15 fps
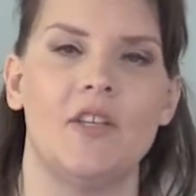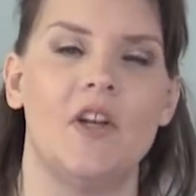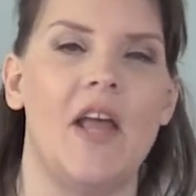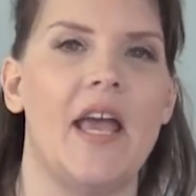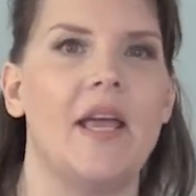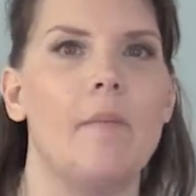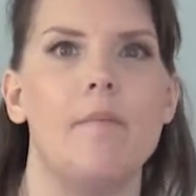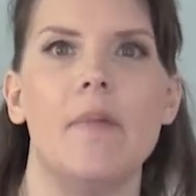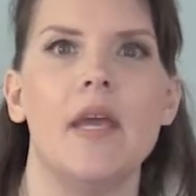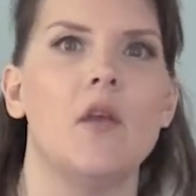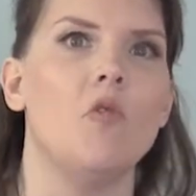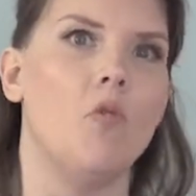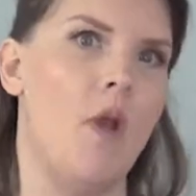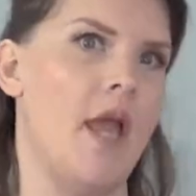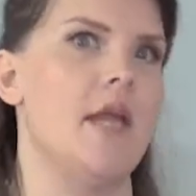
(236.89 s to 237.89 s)
You're like a big
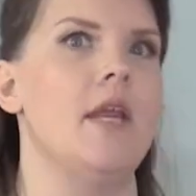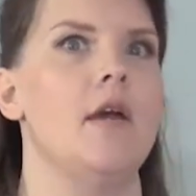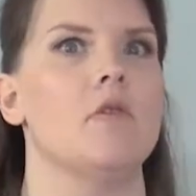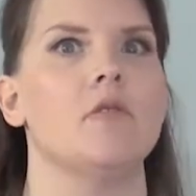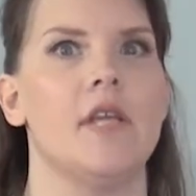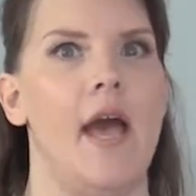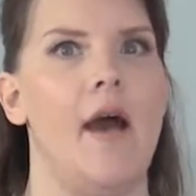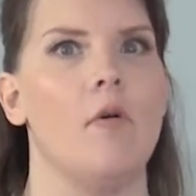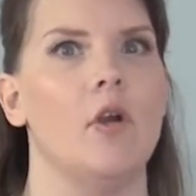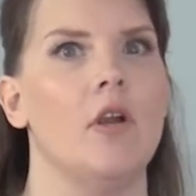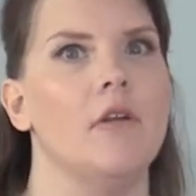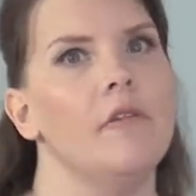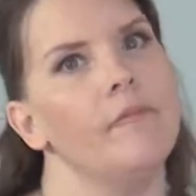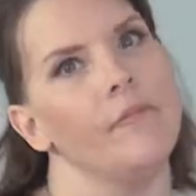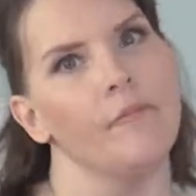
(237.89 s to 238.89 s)
radio
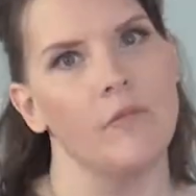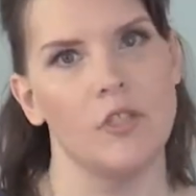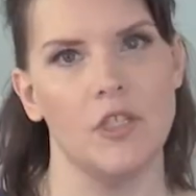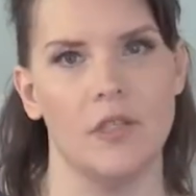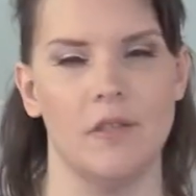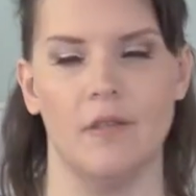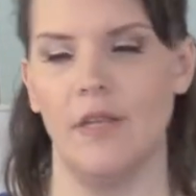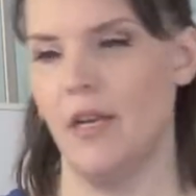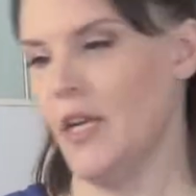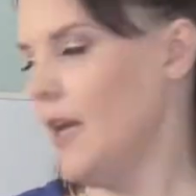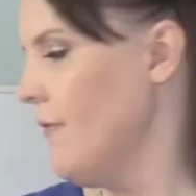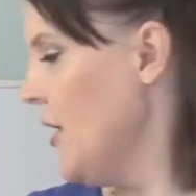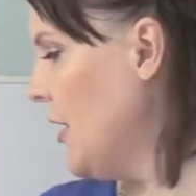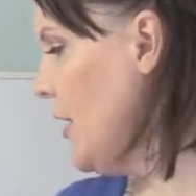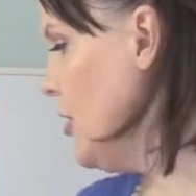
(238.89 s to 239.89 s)
tower. I'm just gonna
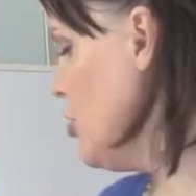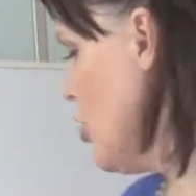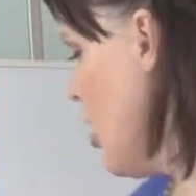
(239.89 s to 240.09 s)
give you a little